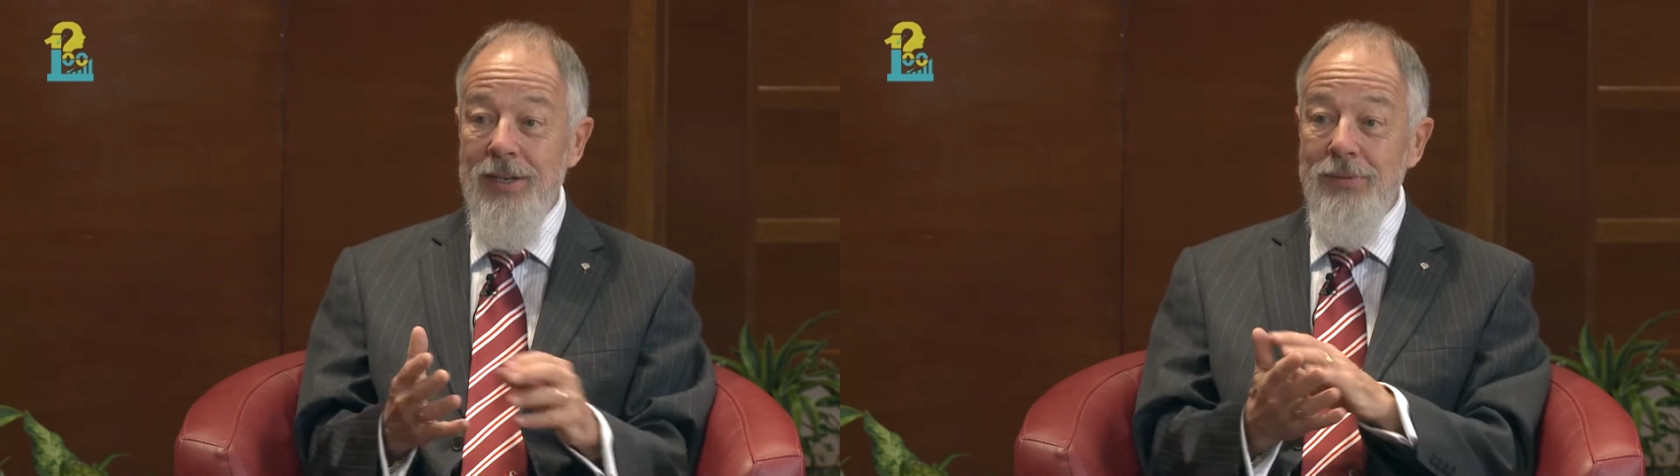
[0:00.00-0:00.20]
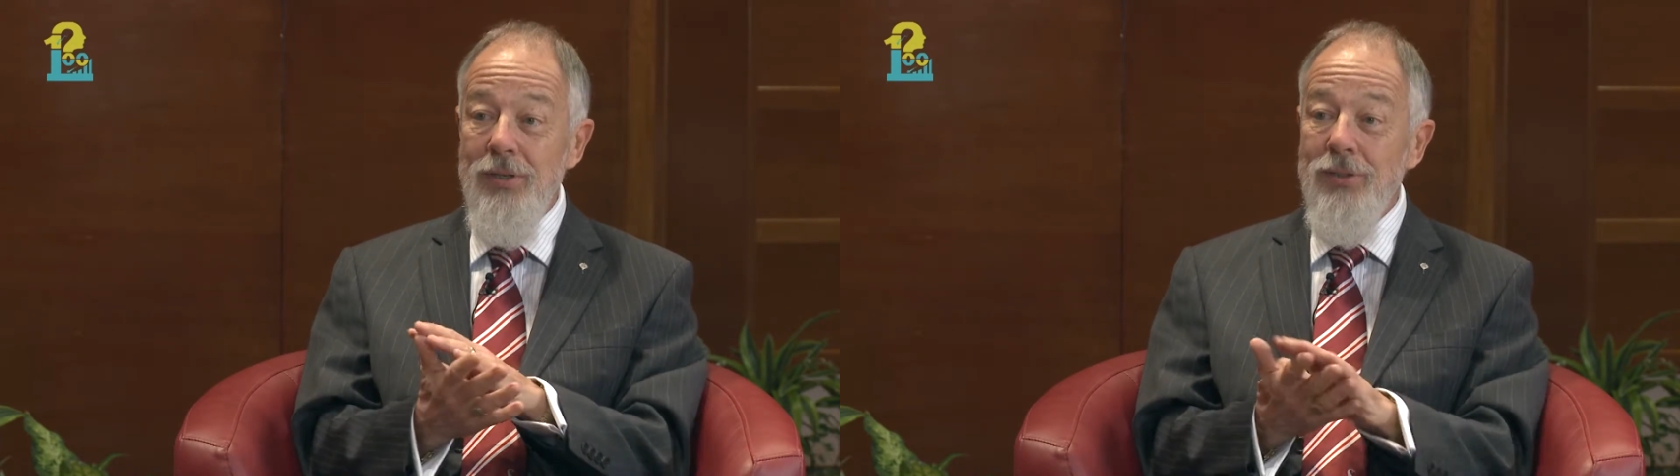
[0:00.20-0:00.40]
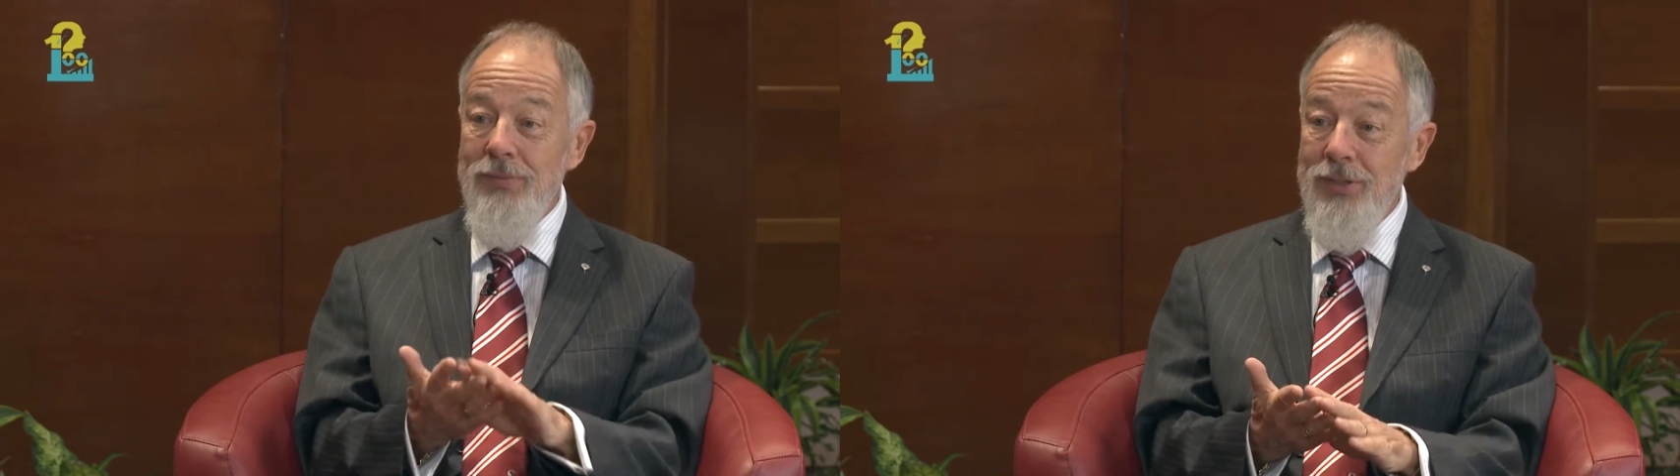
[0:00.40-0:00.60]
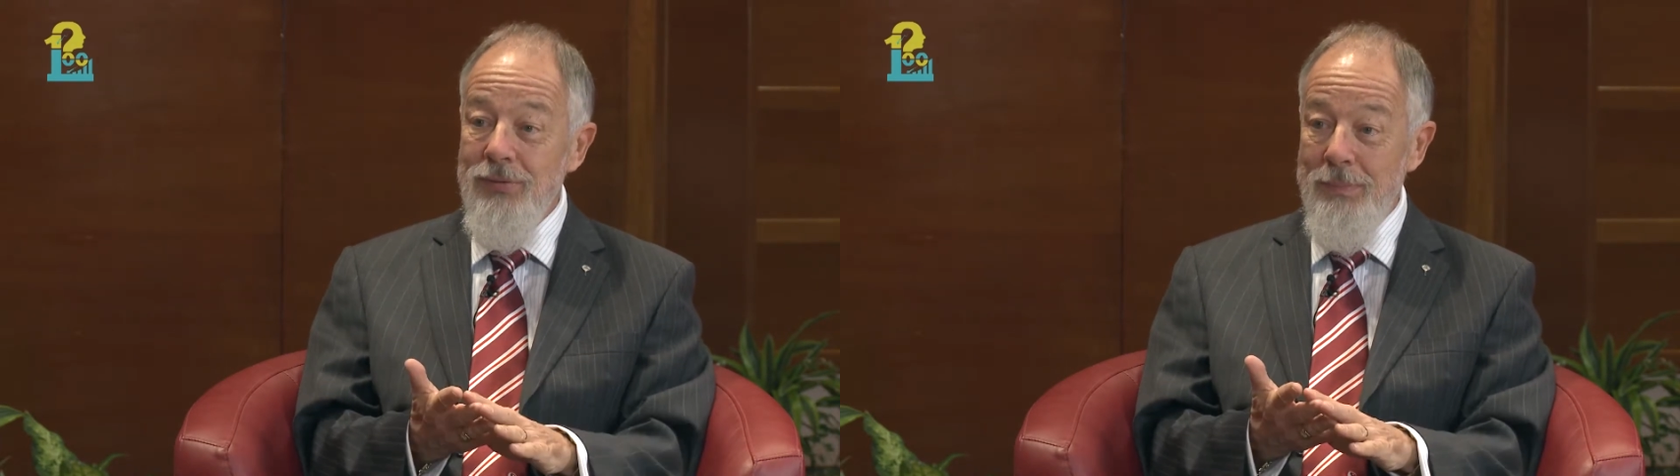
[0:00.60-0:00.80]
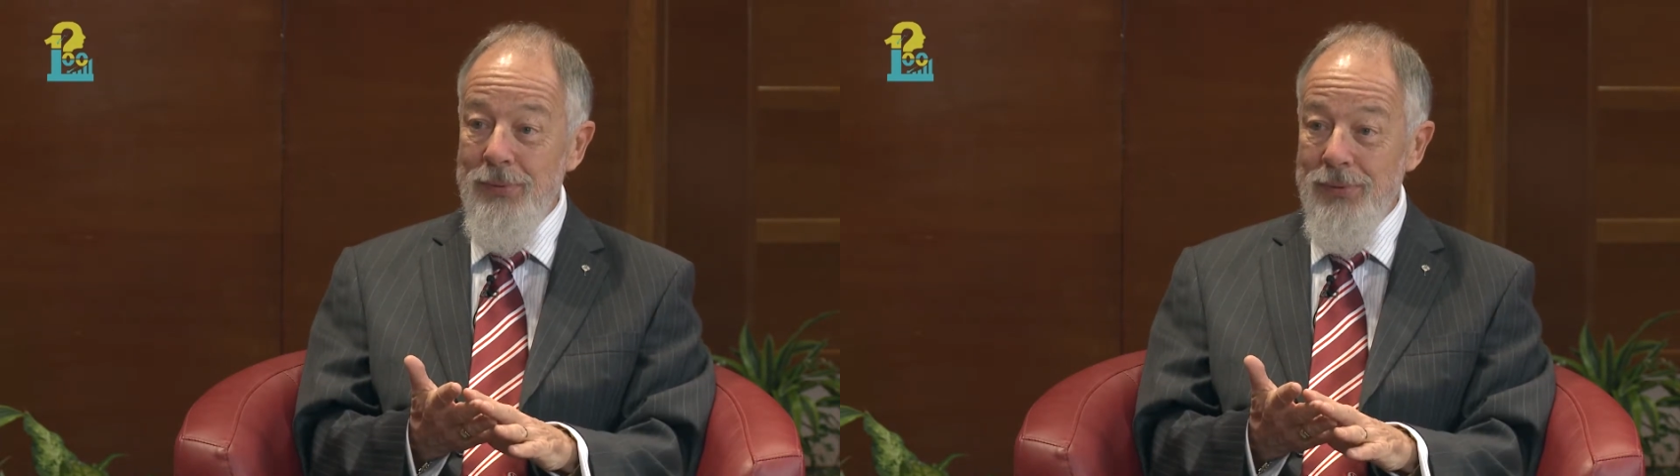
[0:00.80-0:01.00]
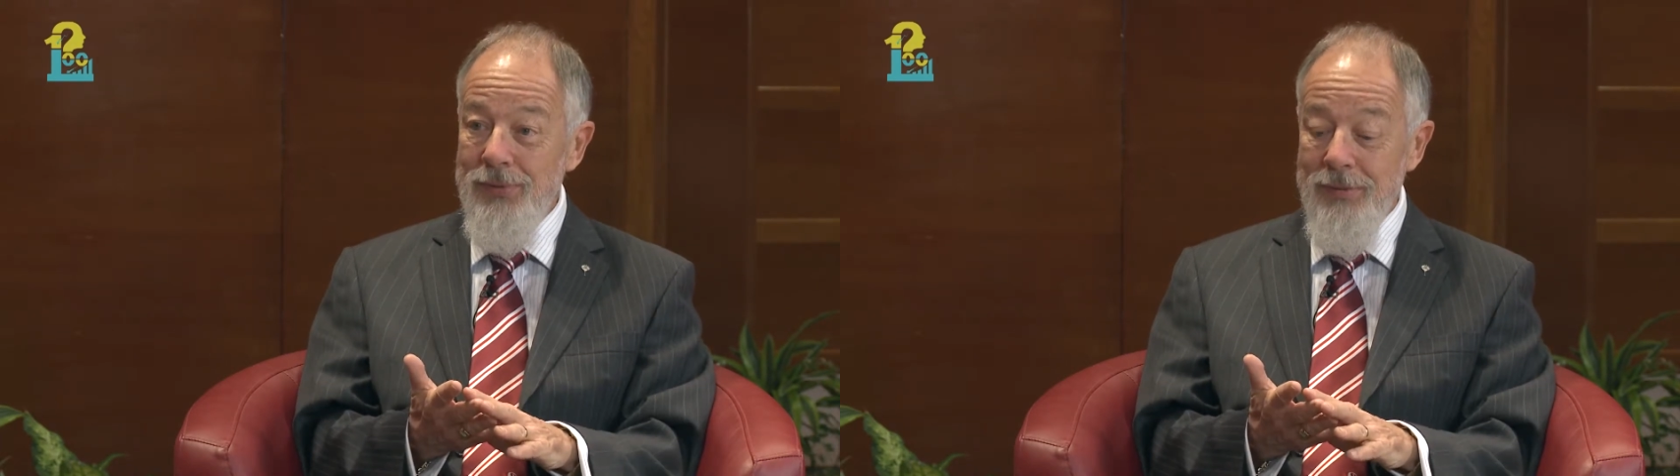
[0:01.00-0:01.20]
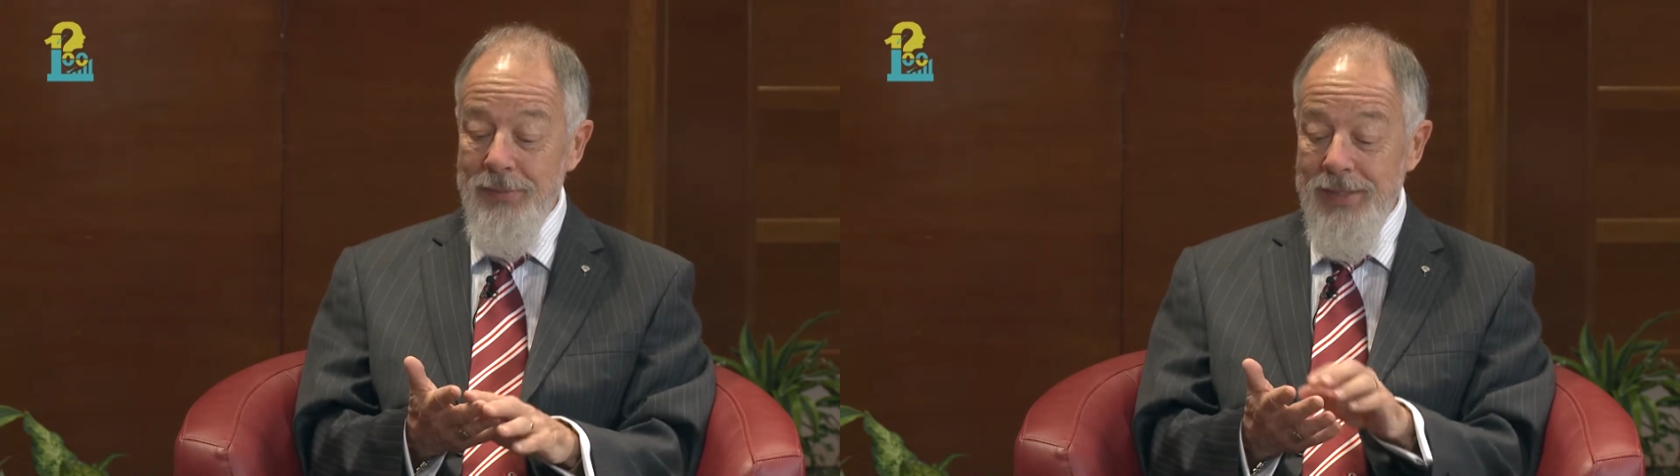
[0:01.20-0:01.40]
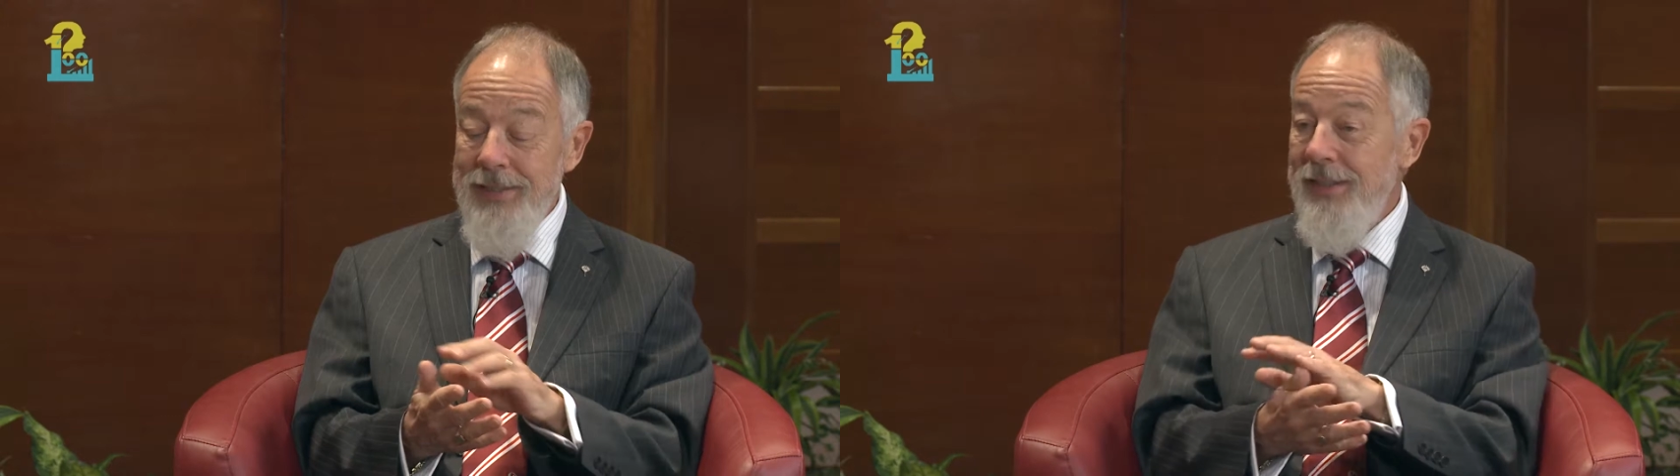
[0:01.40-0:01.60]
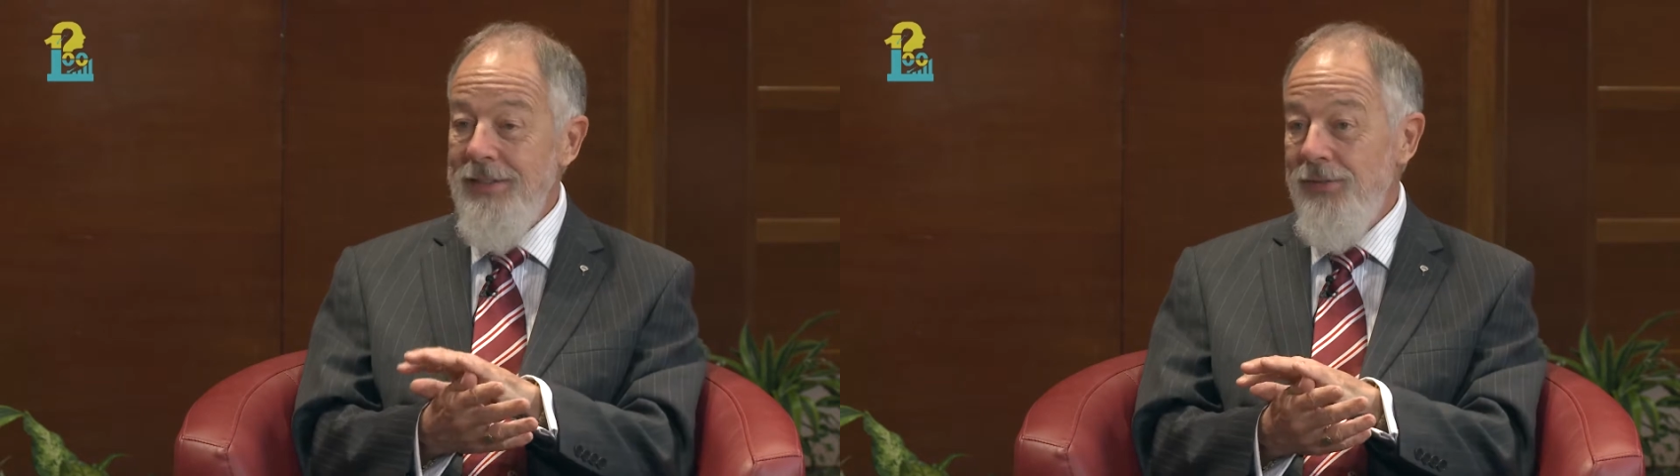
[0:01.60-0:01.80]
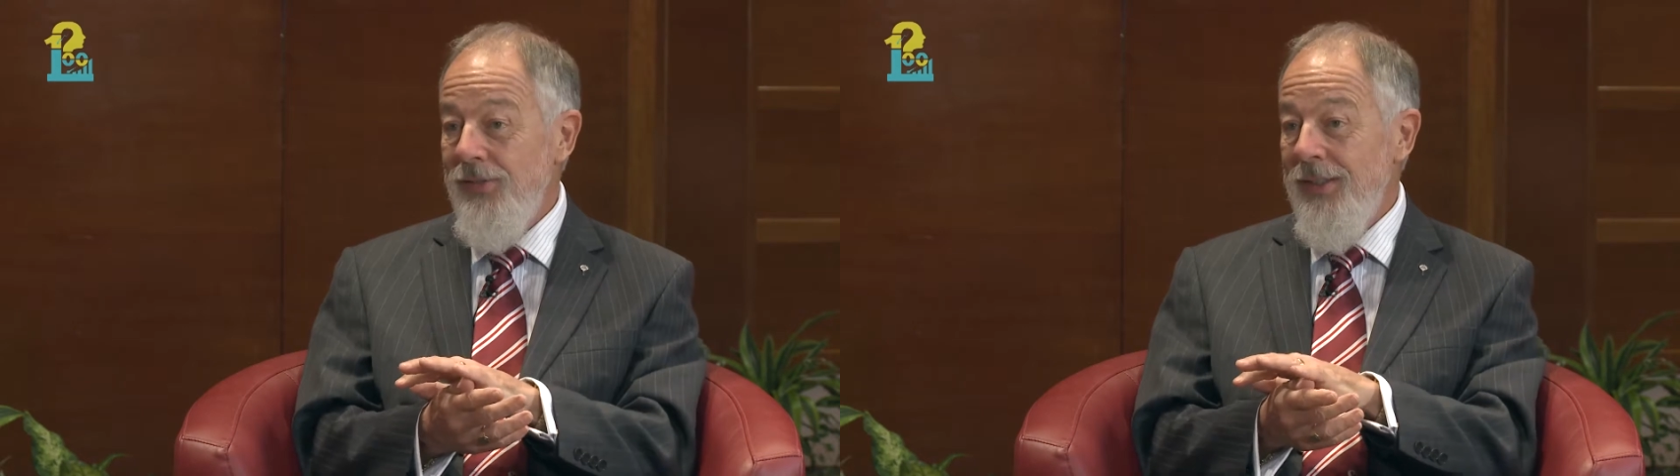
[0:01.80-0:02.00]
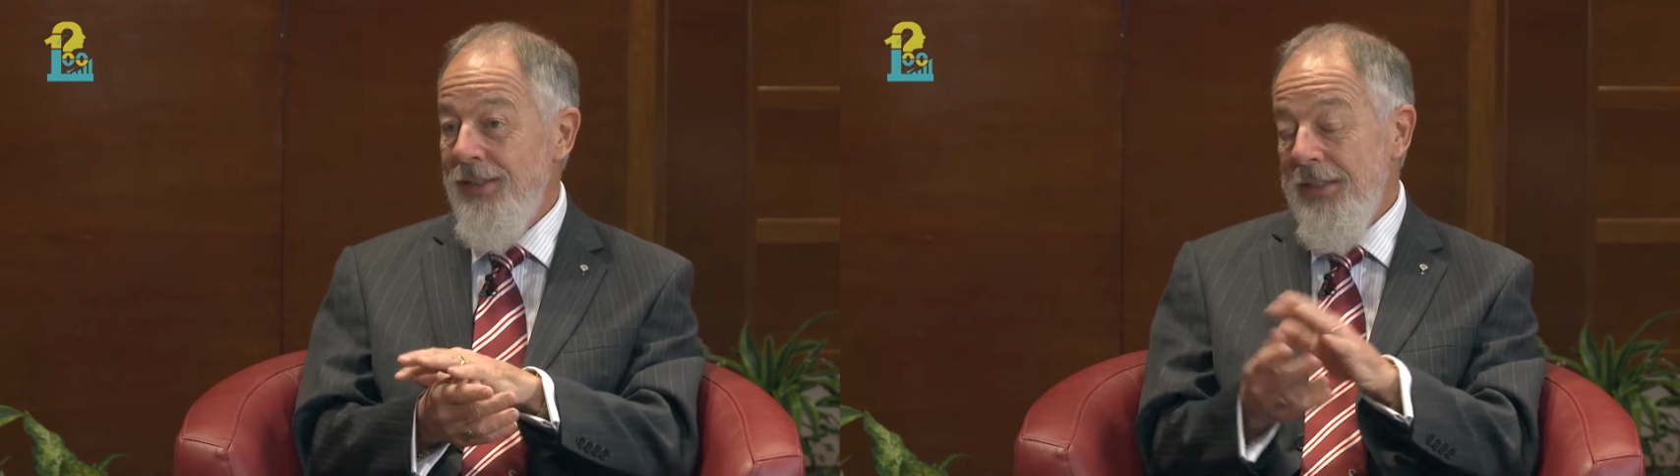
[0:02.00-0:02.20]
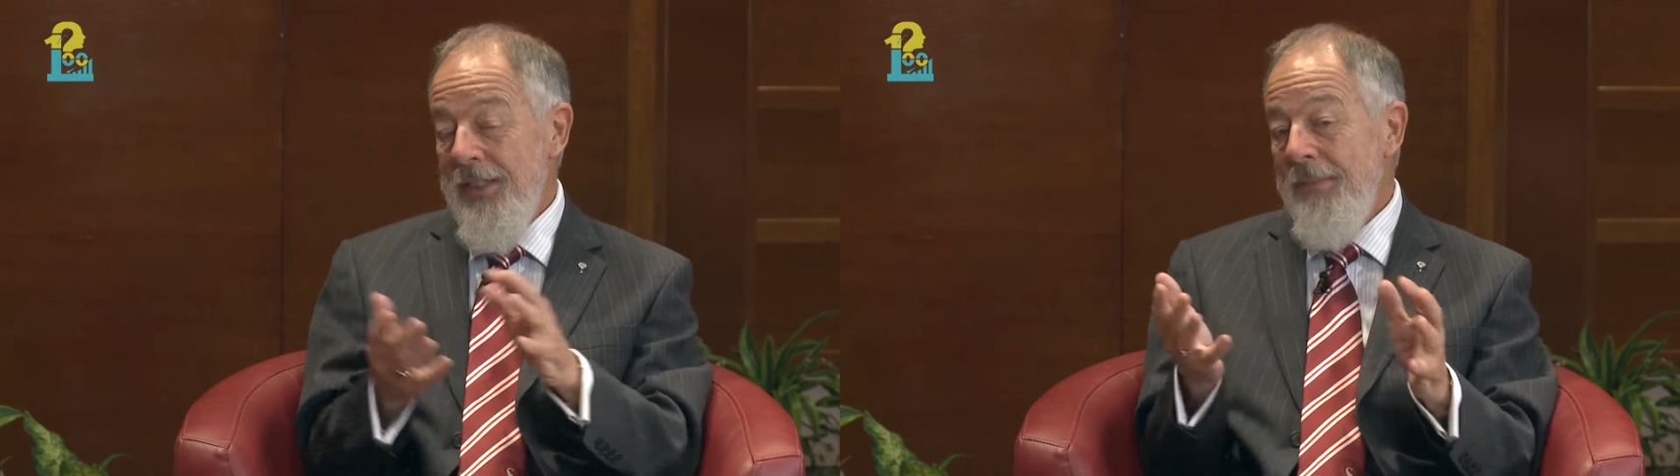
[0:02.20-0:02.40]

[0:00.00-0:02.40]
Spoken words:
wrote a risk report and we identified